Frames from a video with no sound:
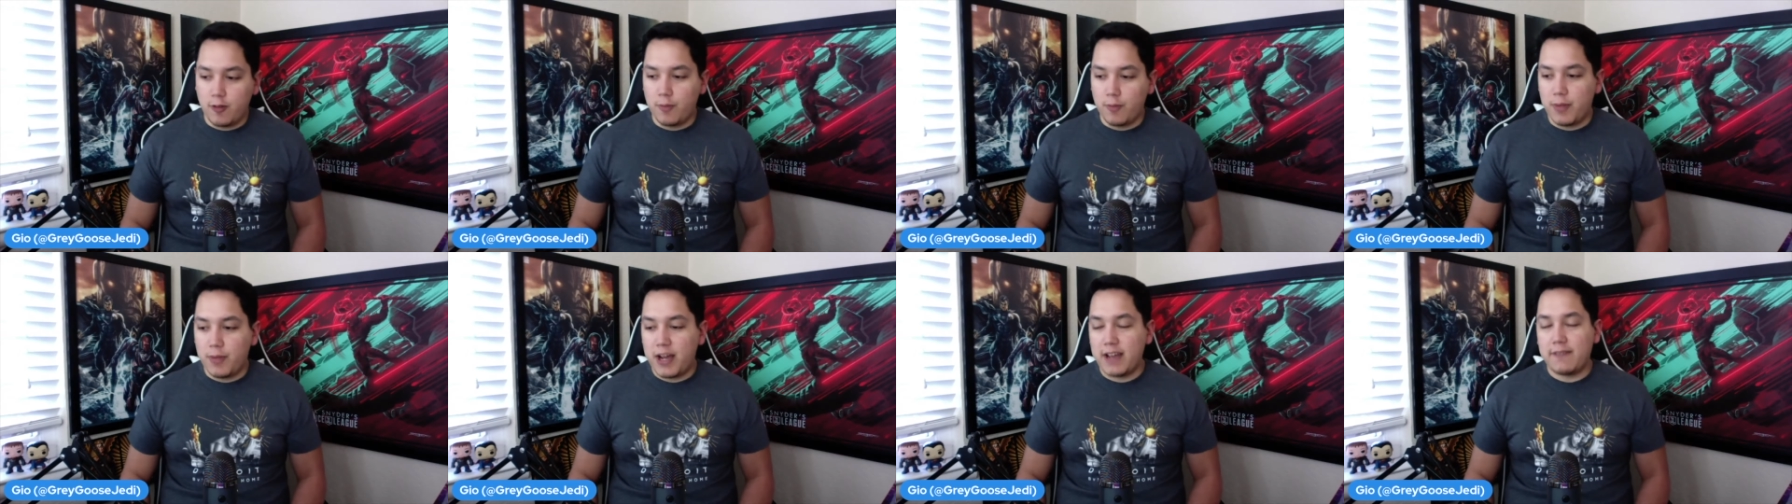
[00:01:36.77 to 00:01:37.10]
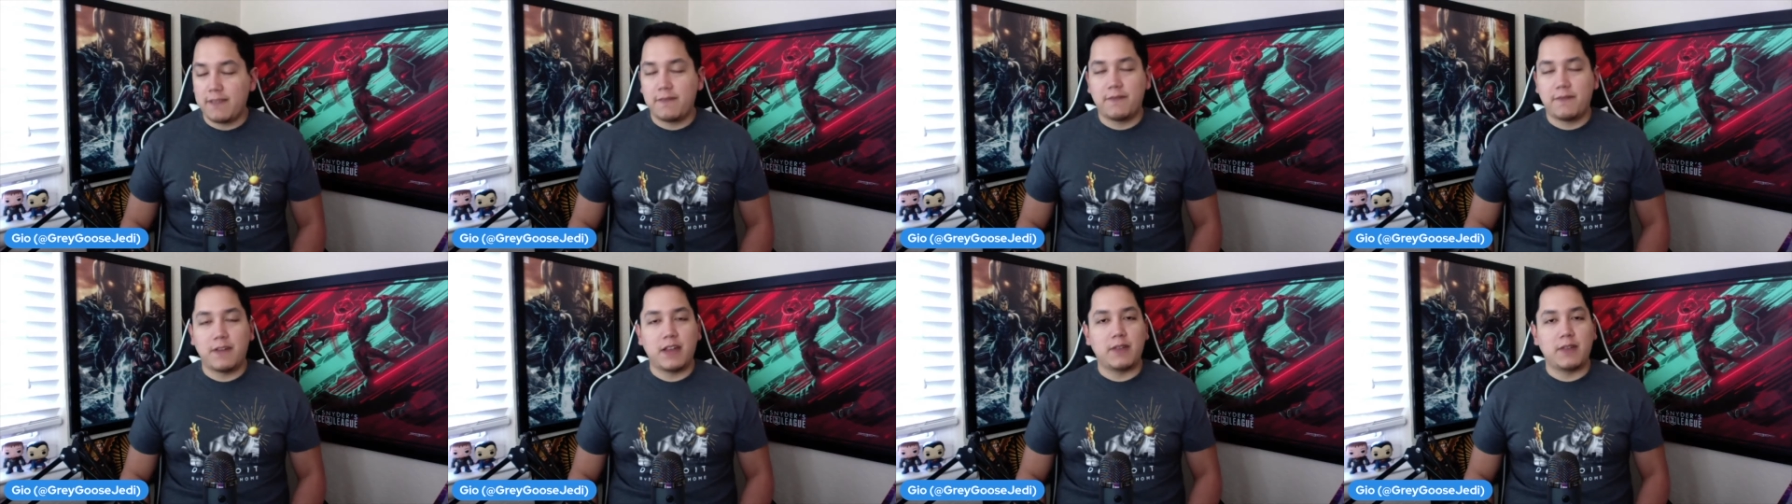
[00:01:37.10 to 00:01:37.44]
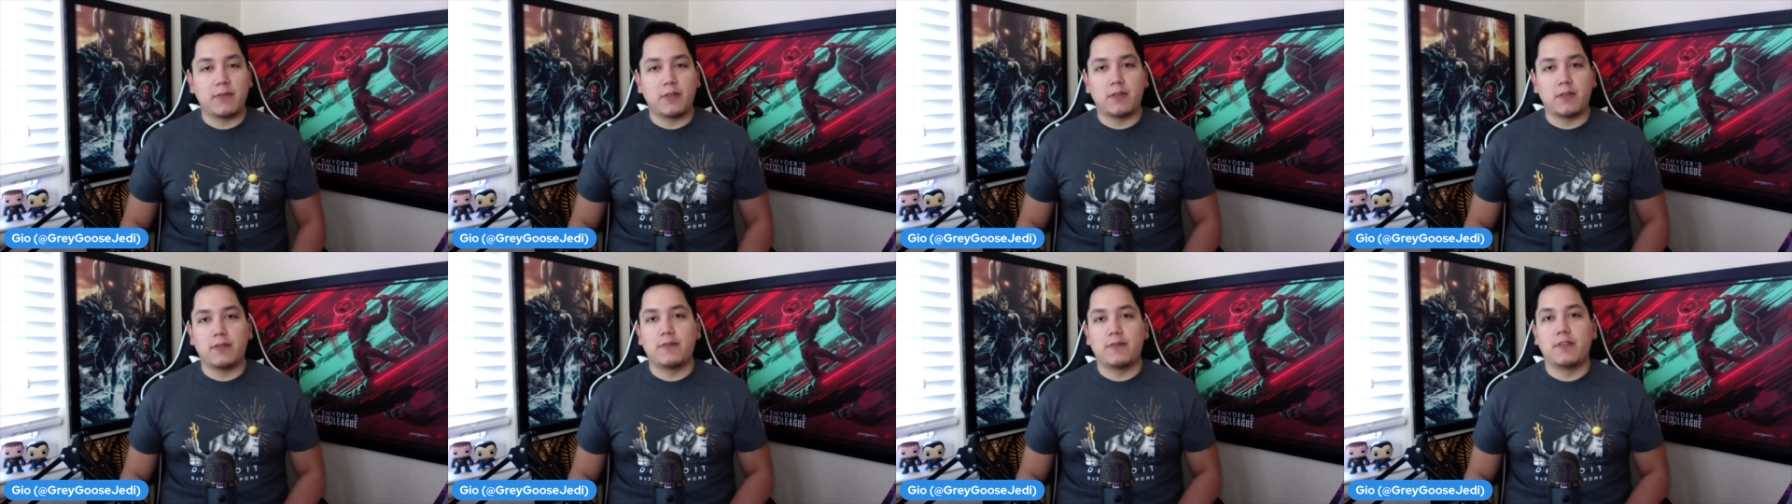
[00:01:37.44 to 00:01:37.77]
my
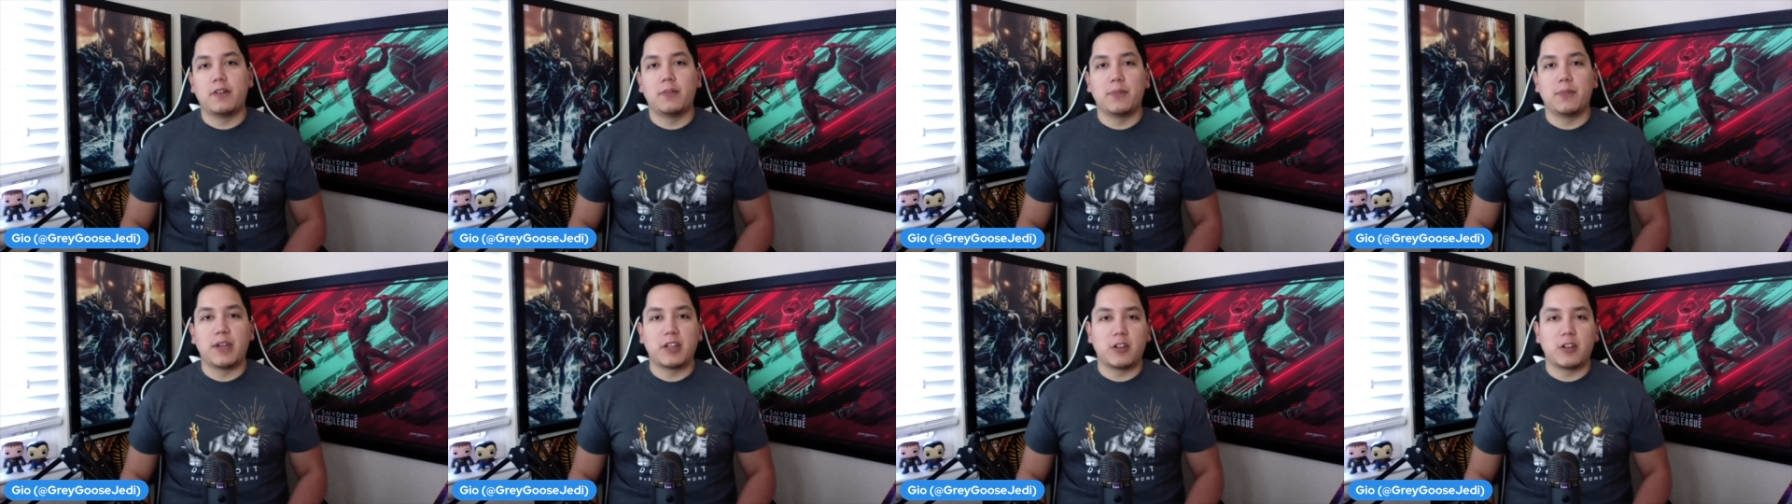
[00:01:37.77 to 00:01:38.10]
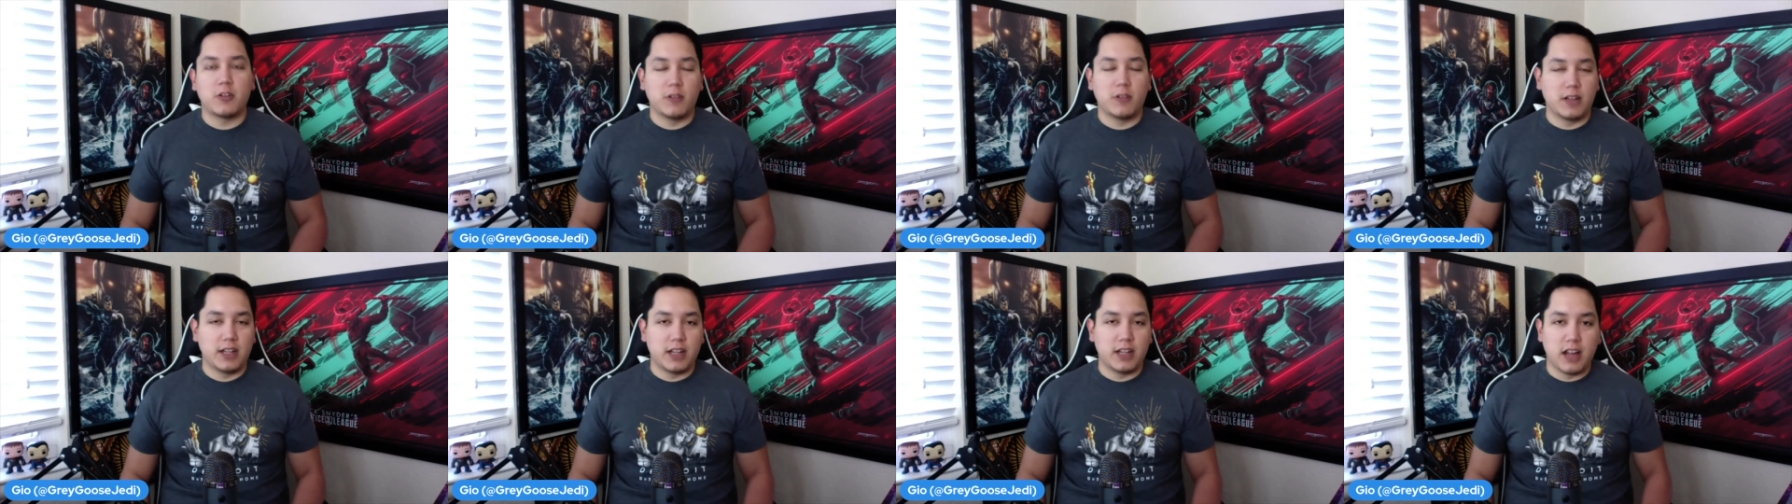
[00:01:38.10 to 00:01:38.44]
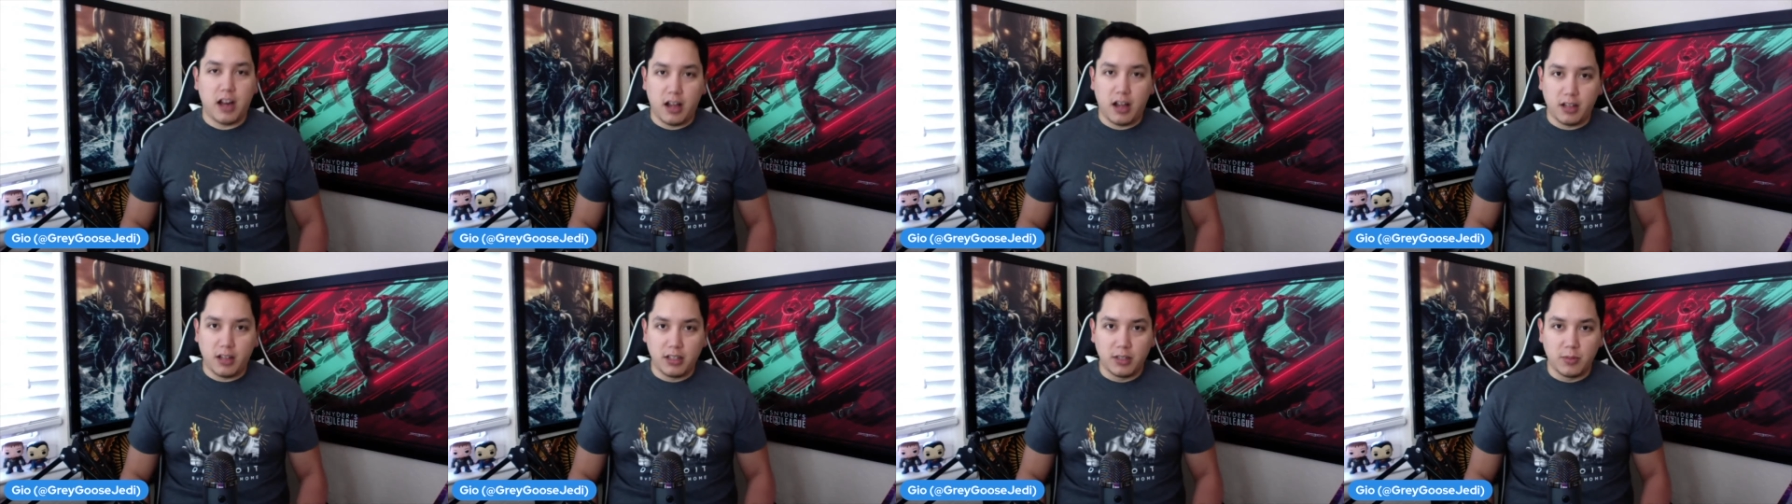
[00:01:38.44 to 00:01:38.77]
favorite filmmaker in
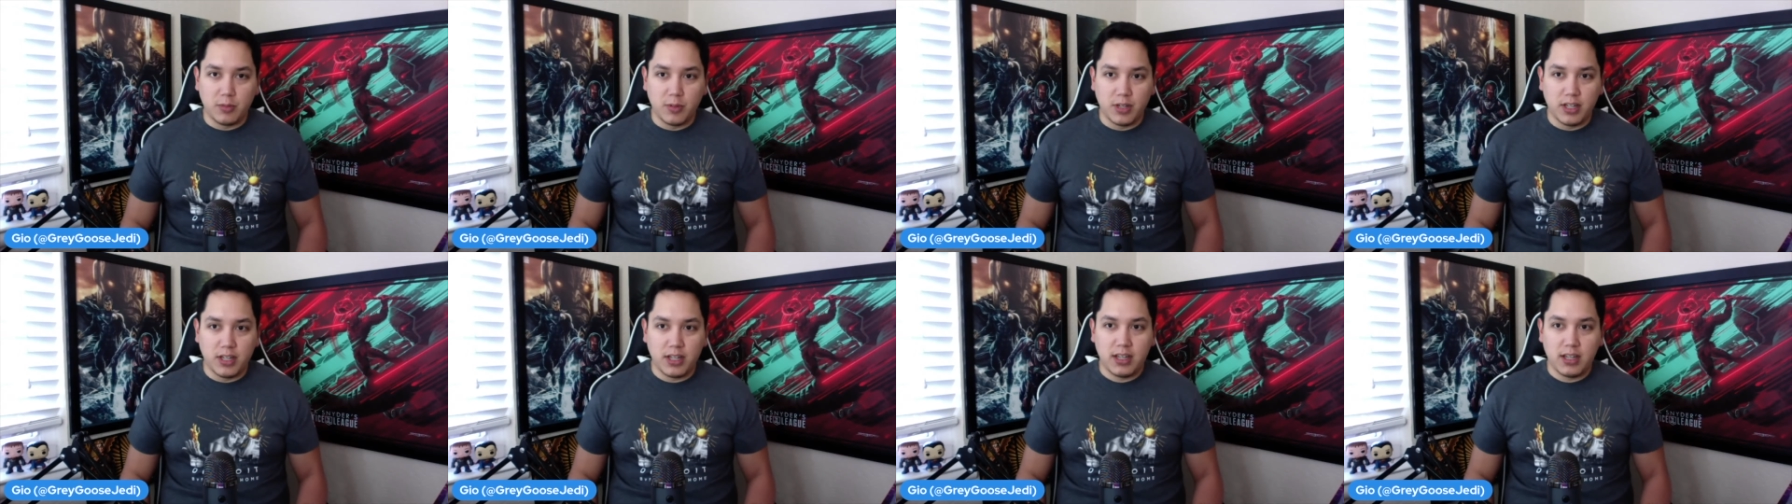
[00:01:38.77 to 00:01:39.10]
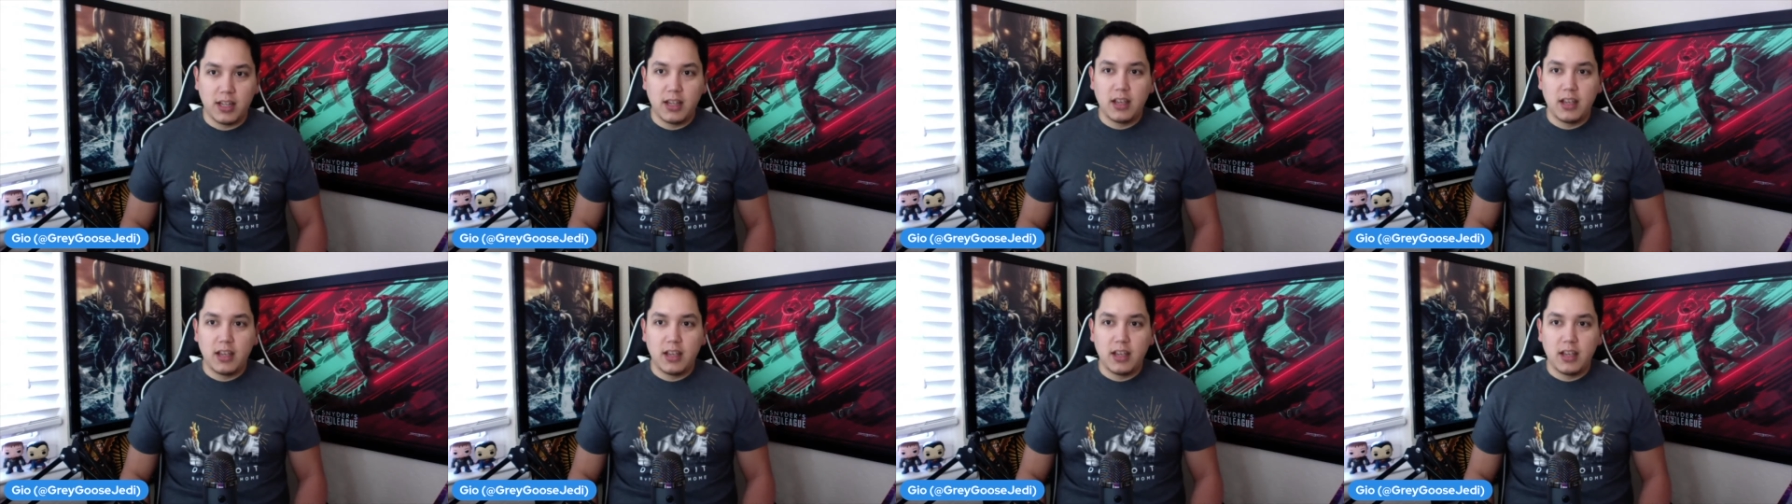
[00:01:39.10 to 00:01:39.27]
Hollywood.